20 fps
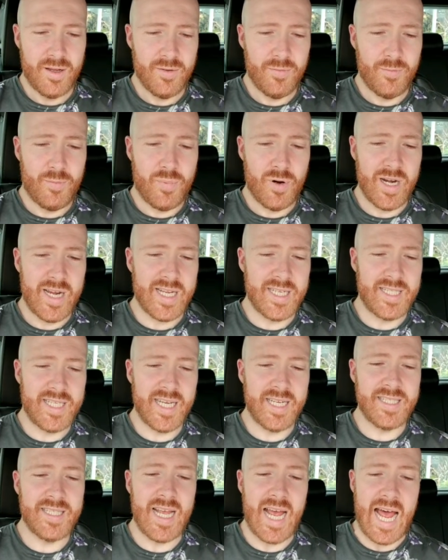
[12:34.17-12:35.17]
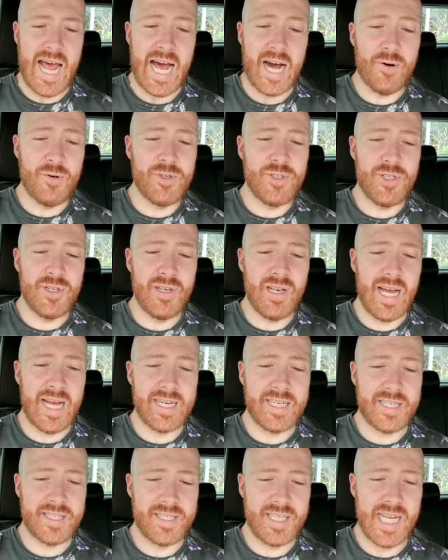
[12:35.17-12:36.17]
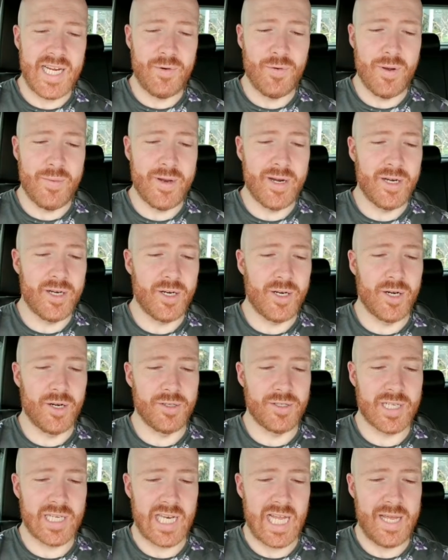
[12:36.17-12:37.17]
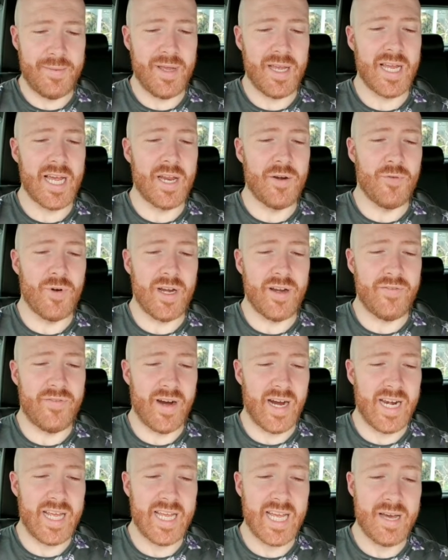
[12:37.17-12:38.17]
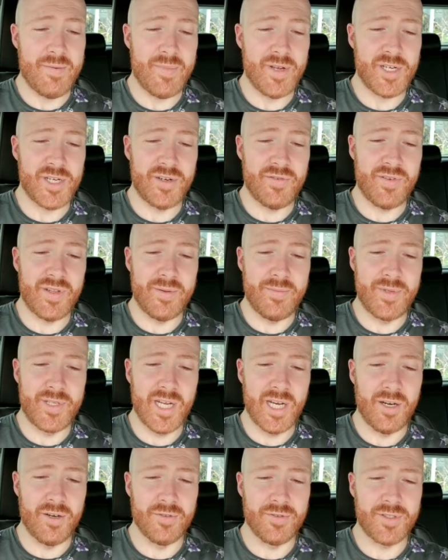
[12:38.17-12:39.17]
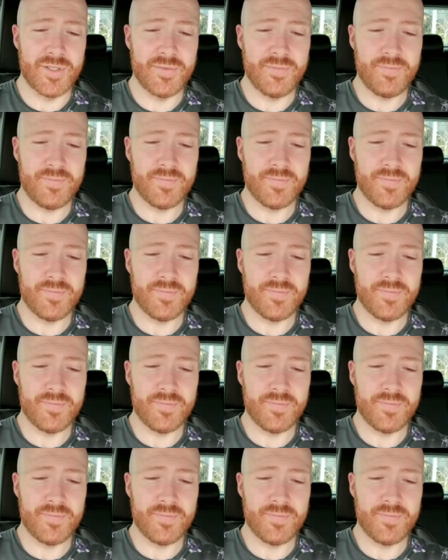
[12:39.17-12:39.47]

Priya says, how would you like to see women and girls claiming and redefining ambition for themselves?